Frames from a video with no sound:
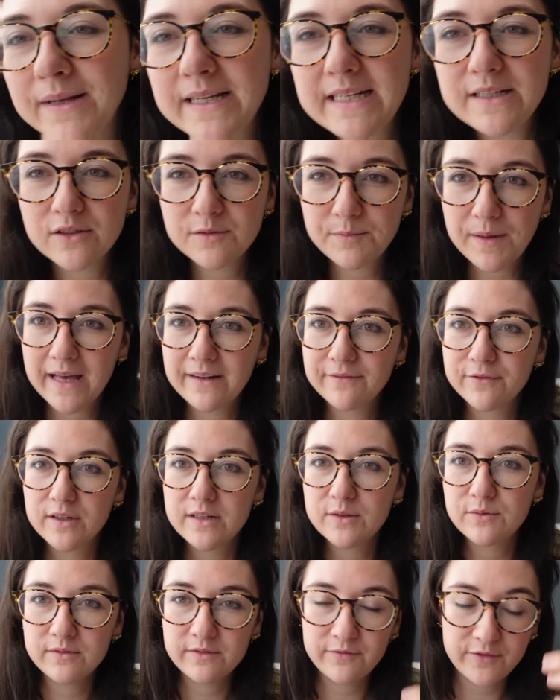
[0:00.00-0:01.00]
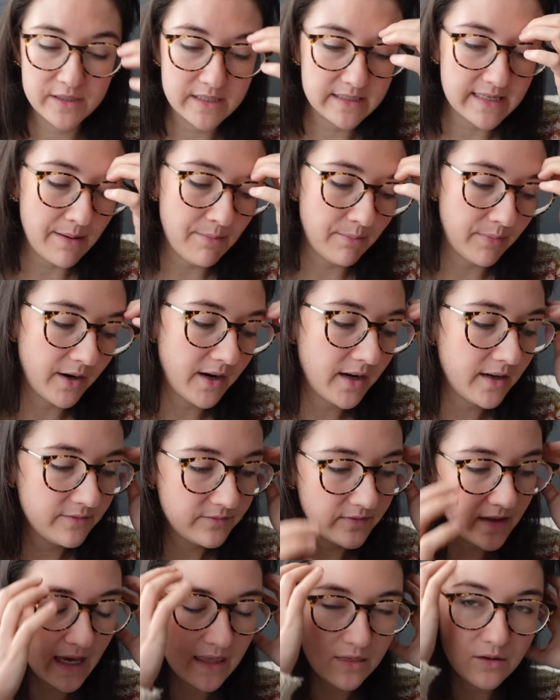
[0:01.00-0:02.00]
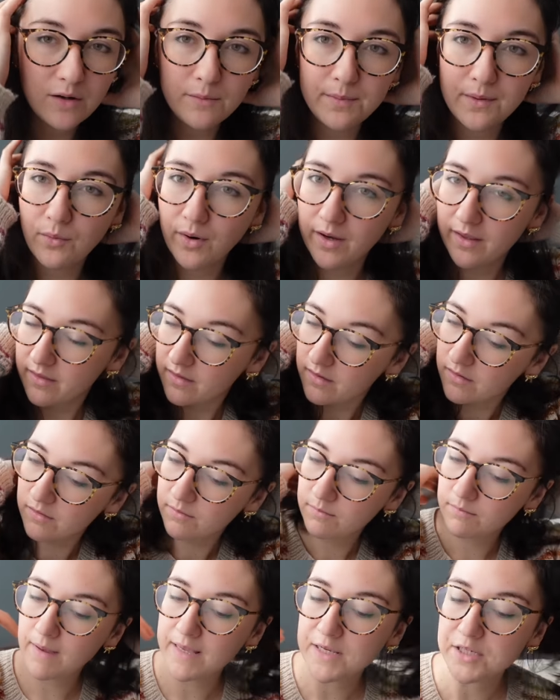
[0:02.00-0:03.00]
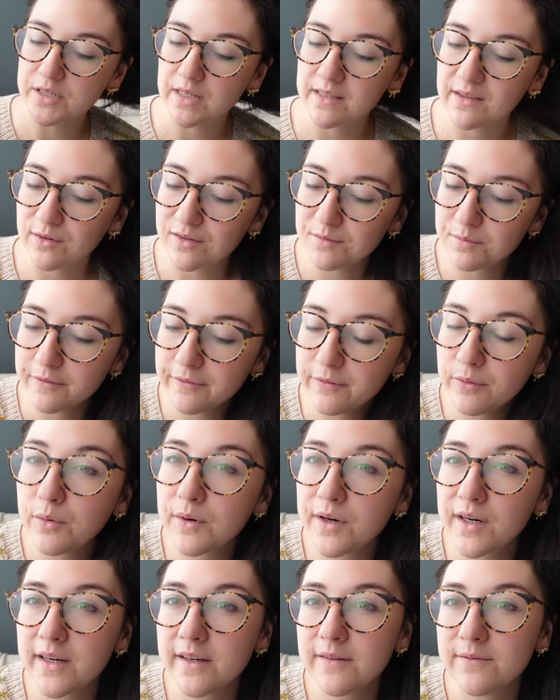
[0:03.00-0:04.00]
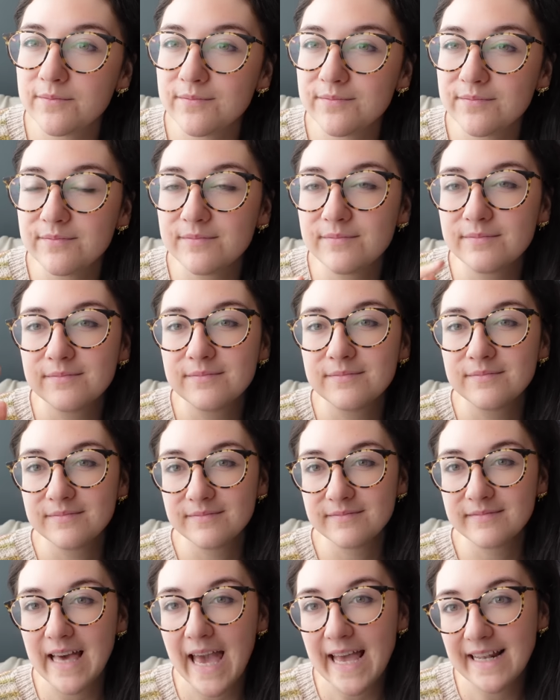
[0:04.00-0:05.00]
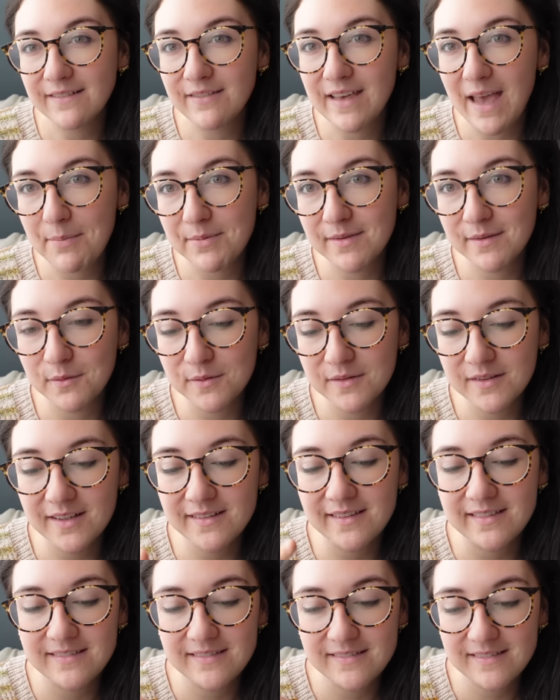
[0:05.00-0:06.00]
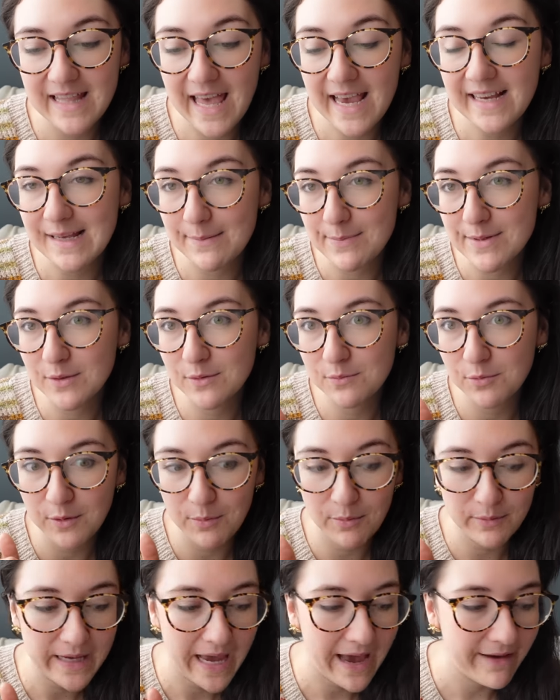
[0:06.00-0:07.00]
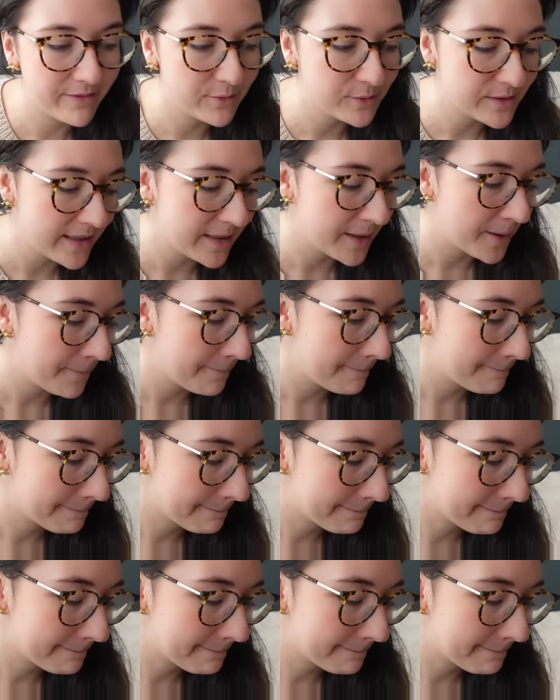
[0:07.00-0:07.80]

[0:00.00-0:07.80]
my needles planned for December. I thought it would be worth mentioning those before the end of the episode, because next episode will probably have them in them.